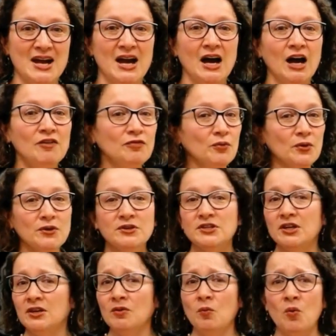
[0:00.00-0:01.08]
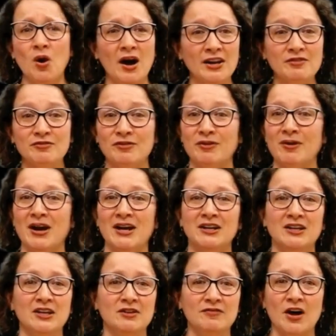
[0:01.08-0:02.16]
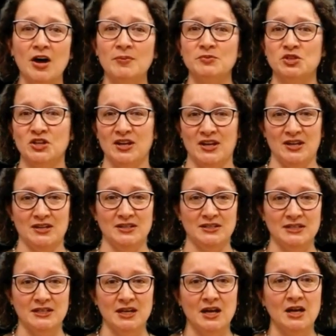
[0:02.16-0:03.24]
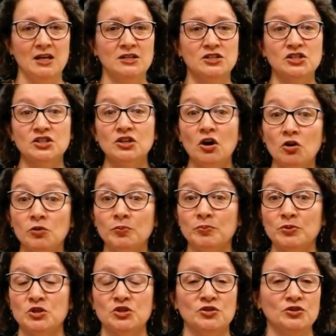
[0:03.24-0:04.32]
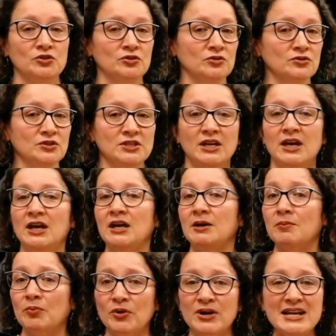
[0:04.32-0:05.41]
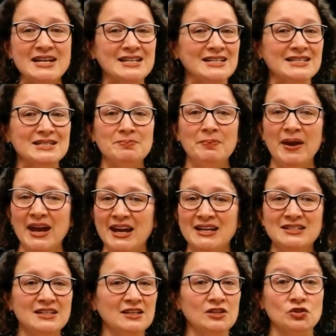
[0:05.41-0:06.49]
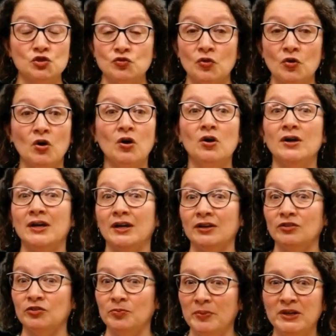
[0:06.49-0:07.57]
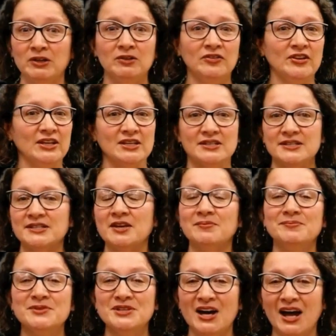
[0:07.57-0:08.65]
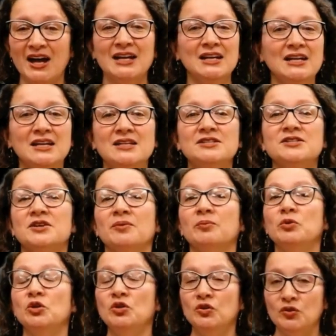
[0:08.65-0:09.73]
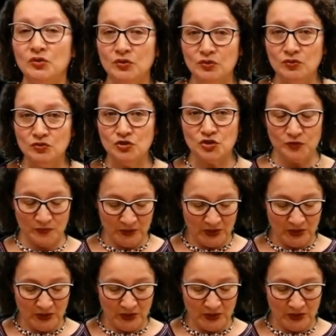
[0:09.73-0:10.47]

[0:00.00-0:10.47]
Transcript: I've worked on a wide variety of objects, sculptures, prints, paintings, drawings, buildings, some tiny, some huge.